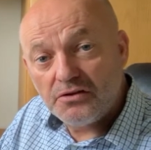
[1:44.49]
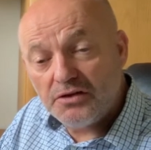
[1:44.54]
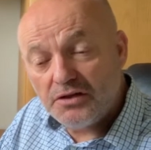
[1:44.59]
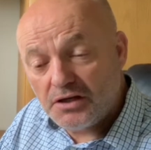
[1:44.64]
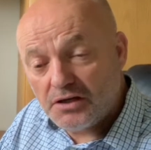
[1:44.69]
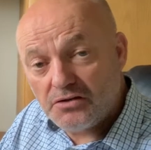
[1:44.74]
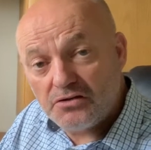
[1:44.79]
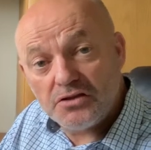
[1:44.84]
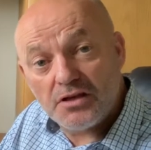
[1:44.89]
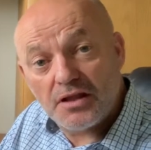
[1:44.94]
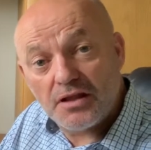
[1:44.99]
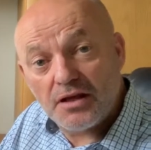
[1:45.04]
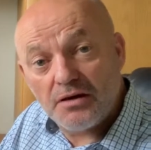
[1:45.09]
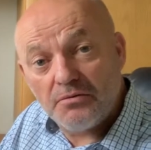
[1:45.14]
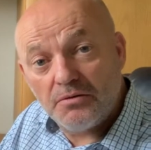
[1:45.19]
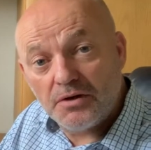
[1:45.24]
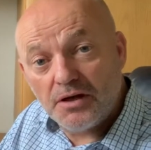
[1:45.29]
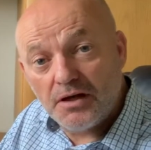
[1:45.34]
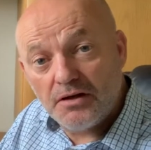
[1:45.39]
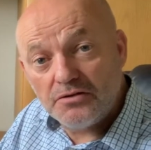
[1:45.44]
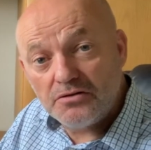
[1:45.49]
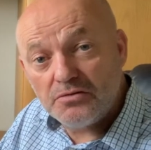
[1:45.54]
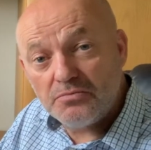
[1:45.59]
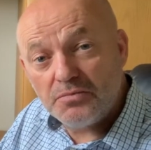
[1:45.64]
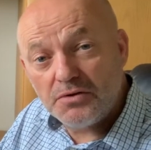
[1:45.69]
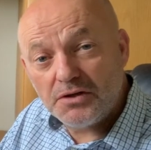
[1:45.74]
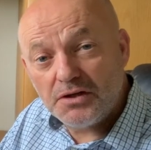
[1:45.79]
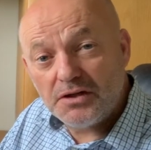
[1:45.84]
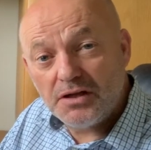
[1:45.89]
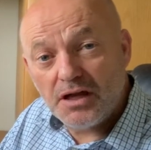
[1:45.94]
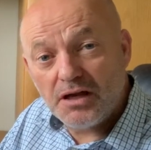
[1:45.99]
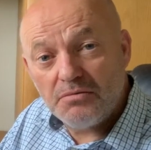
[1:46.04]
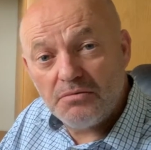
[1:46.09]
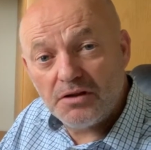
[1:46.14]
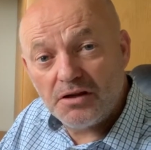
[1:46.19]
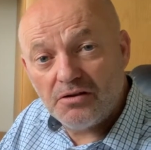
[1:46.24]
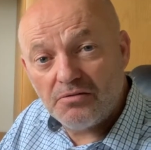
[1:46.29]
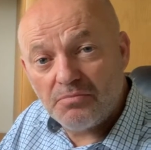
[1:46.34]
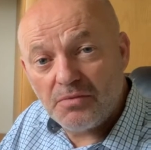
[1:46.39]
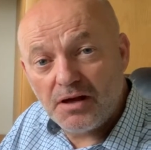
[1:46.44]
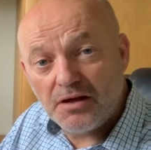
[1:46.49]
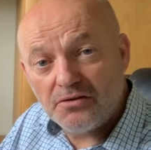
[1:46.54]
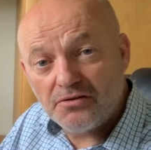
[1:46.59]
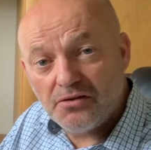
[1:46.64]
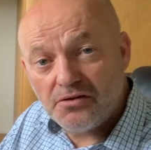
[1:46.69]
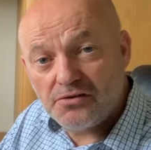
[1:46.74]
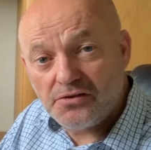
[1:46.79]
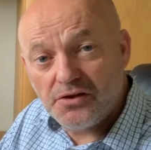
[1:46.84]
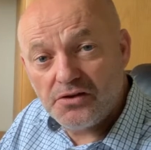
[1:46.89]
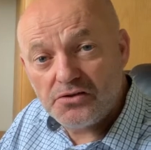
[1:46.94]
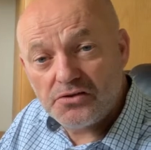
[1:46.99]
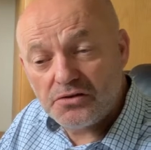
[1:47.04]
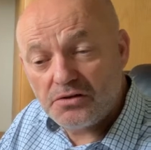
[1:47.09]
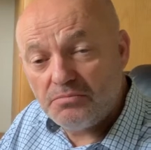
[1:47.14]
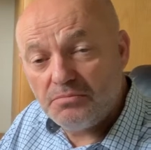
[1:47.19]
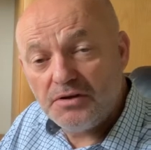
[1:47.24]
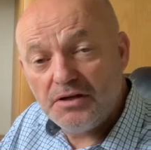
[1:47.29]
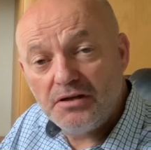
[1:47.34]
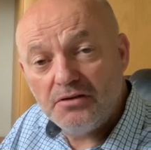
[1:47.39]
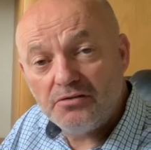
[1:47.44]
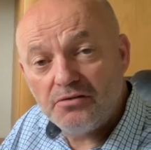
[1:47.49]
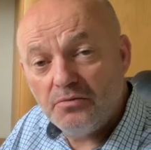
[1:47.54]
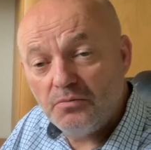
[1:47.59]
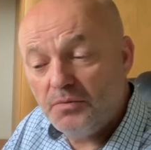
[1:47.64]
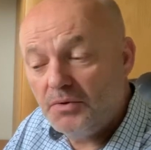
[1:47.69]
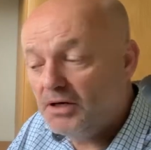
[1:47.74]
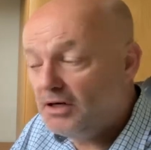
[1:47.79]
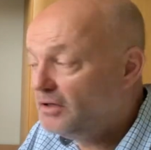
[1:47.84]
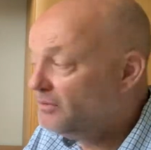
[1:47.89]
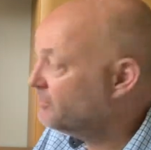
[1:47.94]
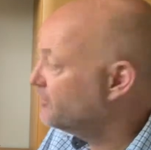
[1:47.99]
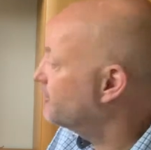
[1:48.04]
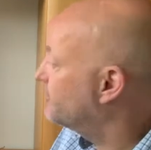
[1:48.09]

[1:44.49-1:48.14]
You can check that one out. Just put in How Big is Paxos and that should appear somewhere.